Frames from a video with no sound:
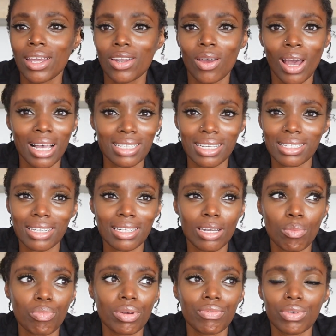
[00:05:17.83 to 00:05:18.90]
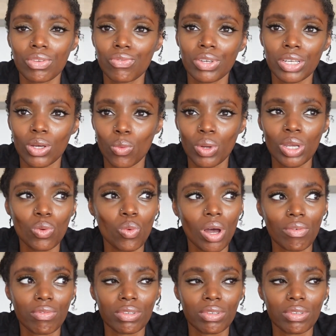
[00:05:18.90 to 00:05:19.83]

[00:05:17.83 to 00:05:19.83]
Now, as I said in the previous video, when you work